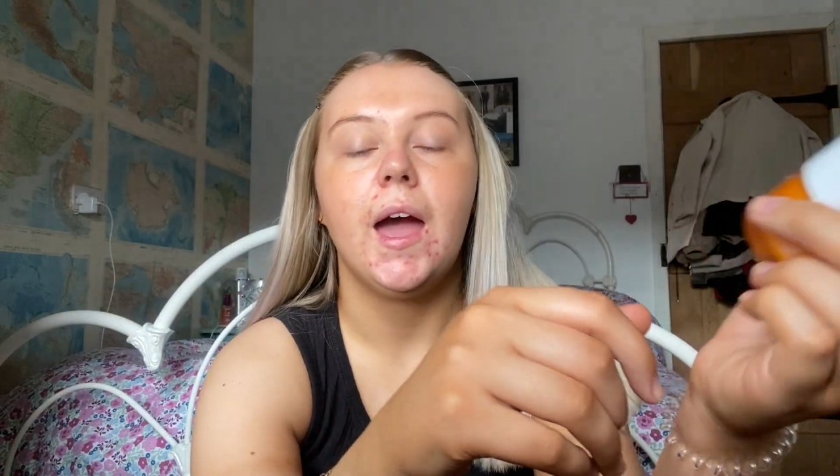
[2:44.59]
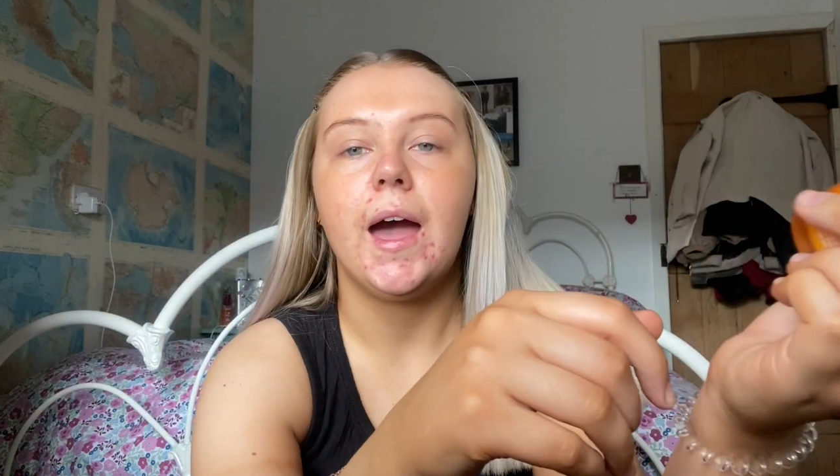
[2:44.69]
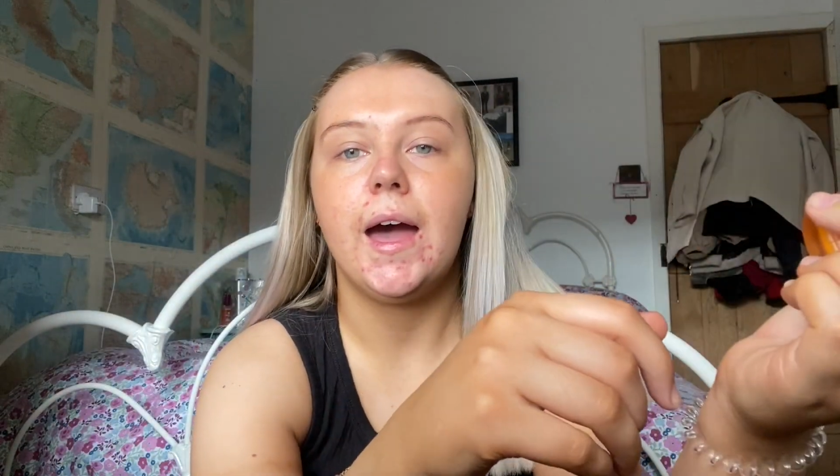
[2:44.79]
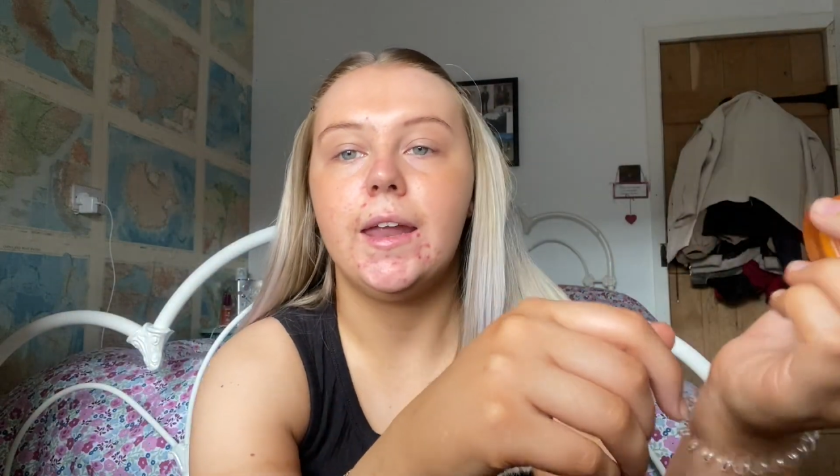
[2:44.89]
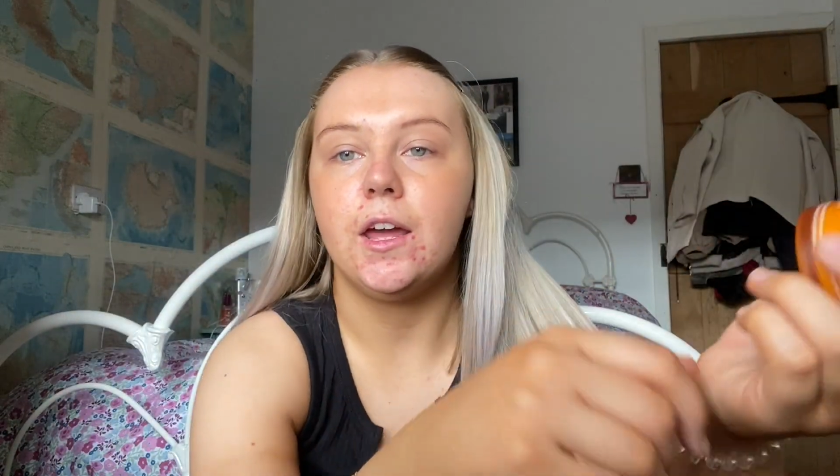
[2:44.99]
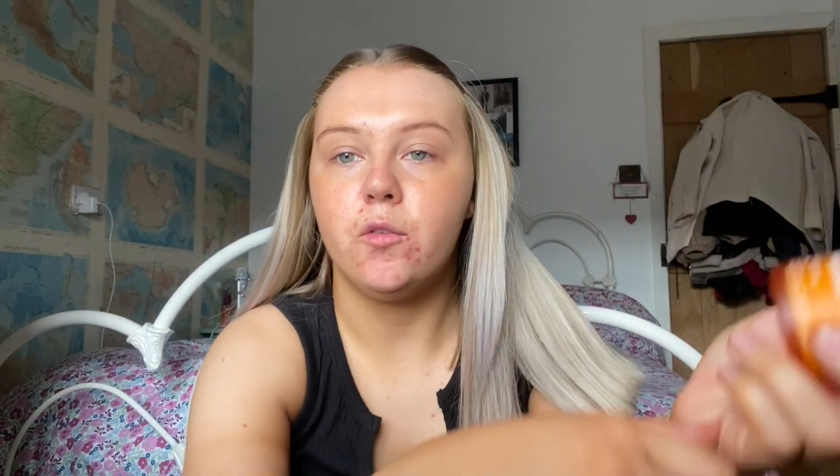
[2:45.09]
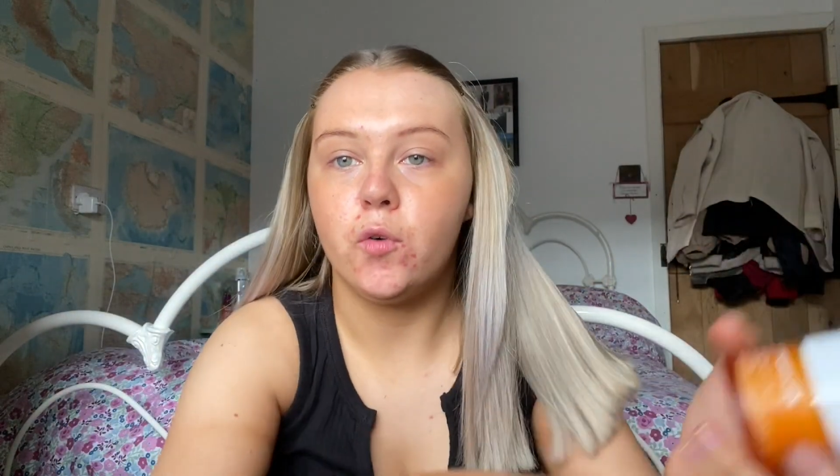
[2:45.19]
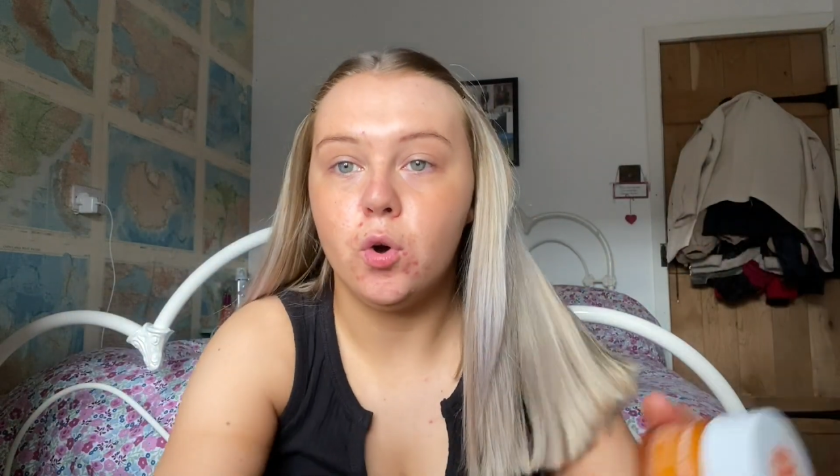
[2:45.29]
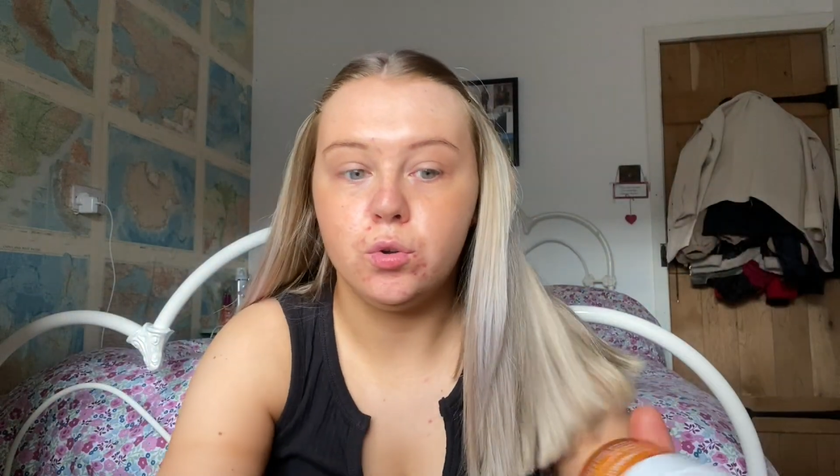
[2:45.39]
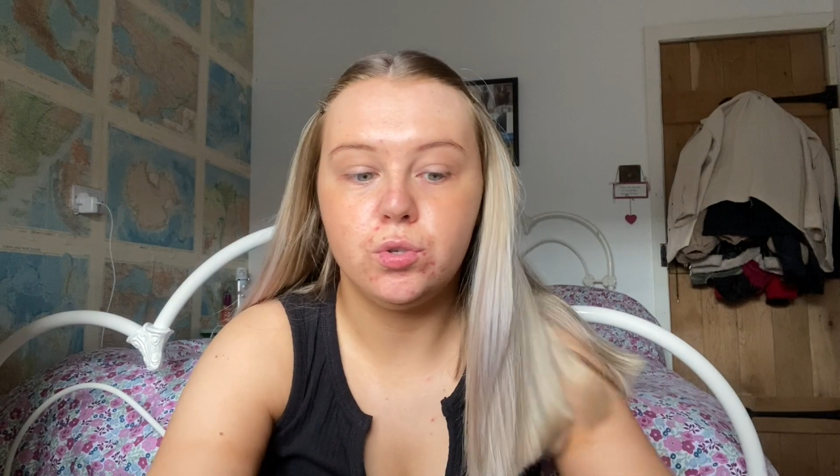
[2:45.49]
I've
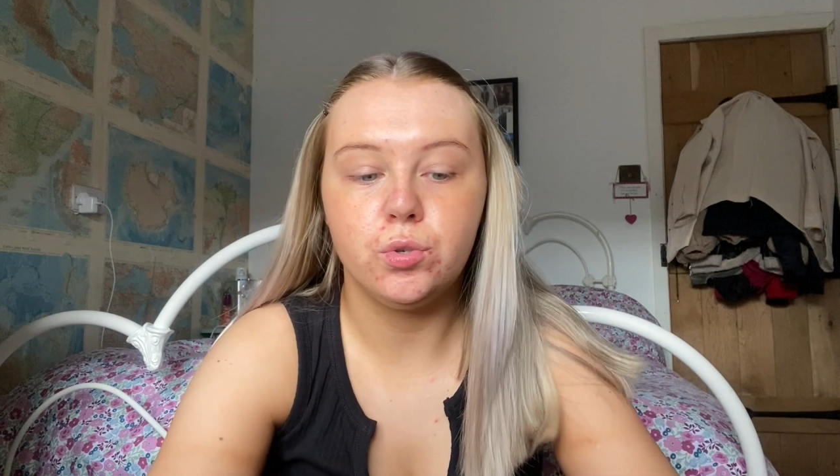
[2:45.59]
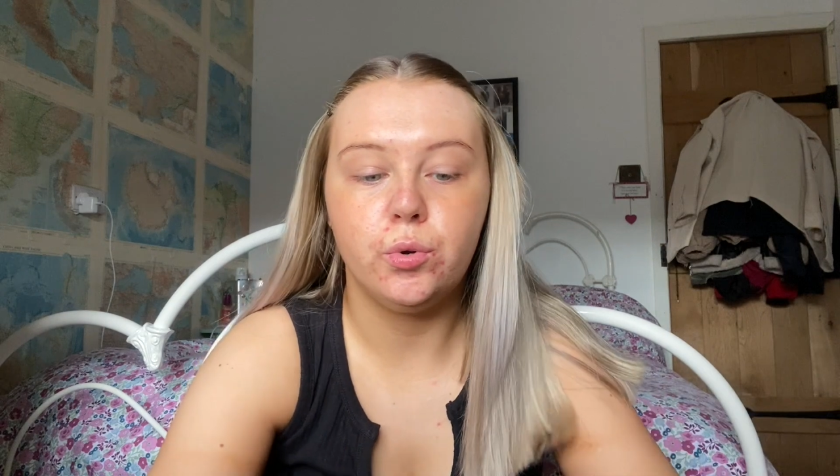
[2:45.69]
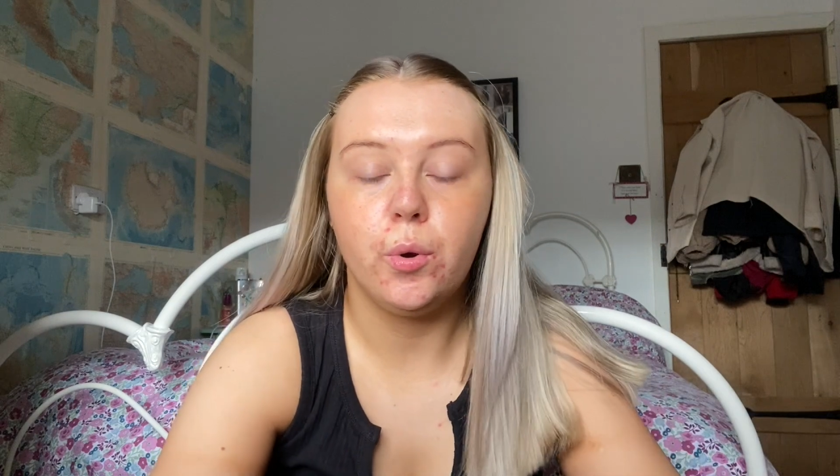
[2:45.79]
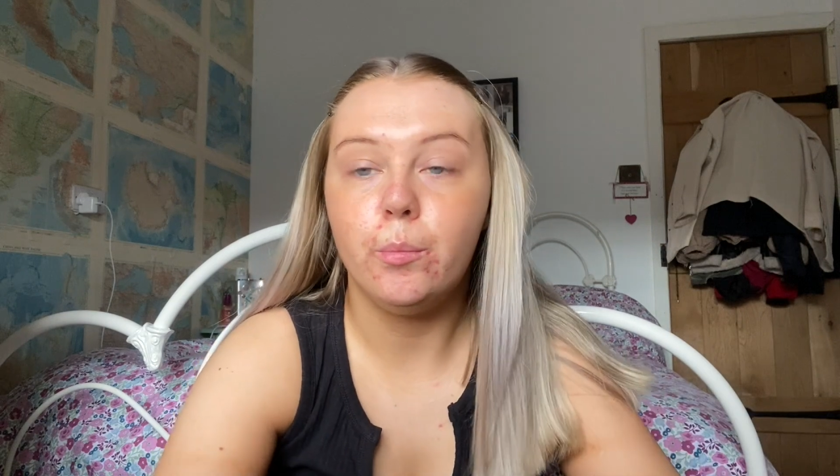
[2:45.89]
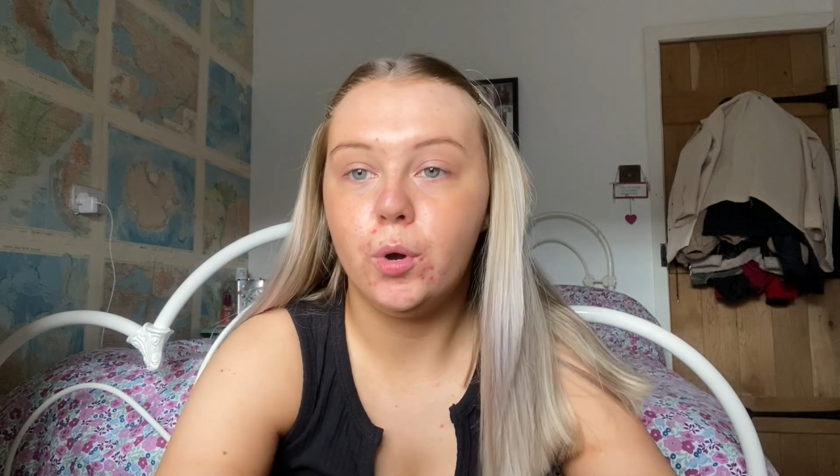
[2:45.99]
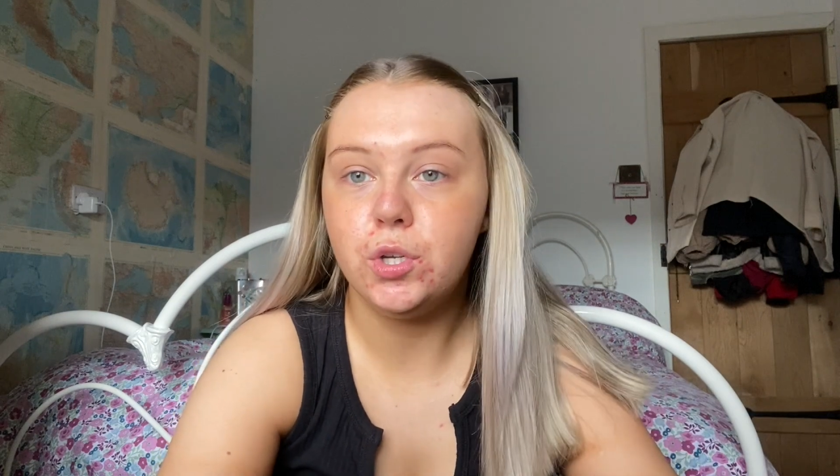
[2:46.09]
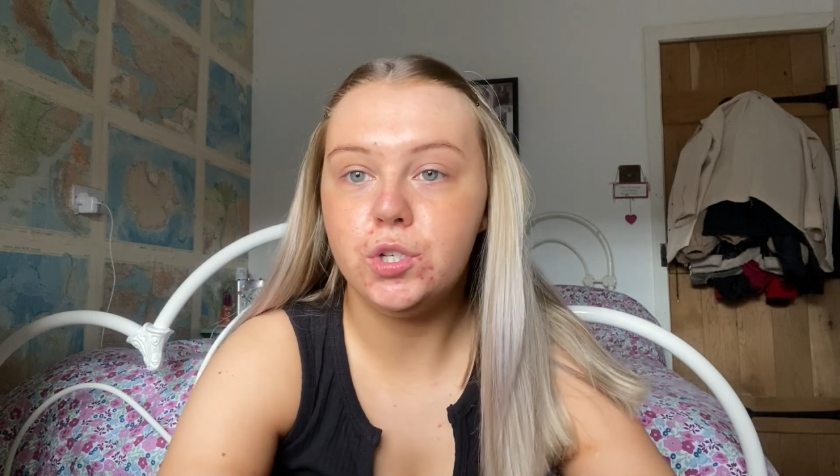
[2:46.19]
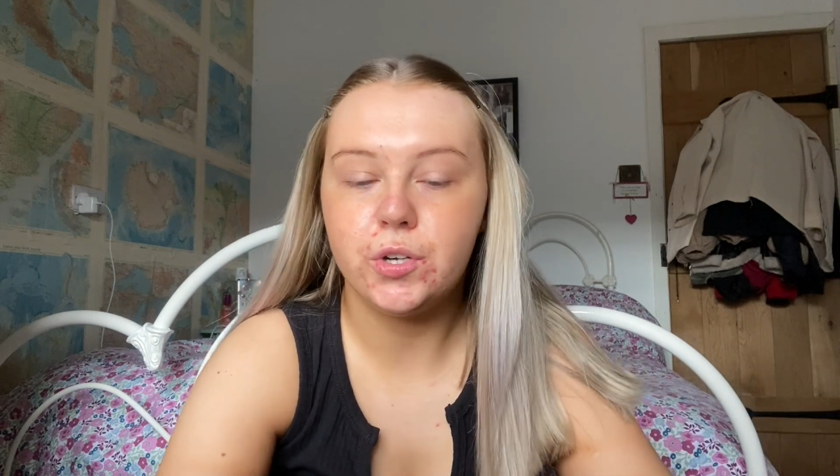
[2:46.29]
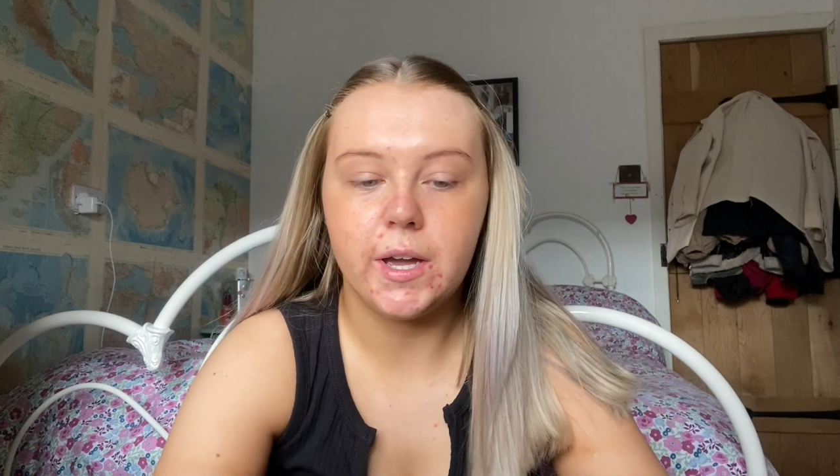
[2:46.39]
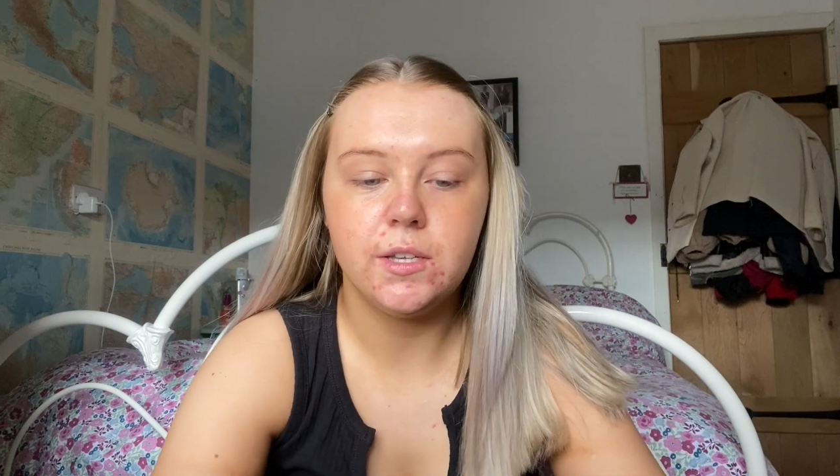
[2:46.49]
also
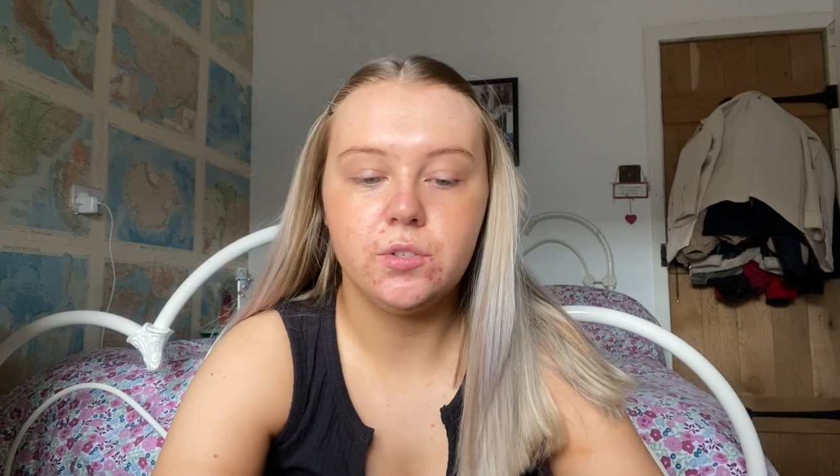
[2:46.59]
moisturised.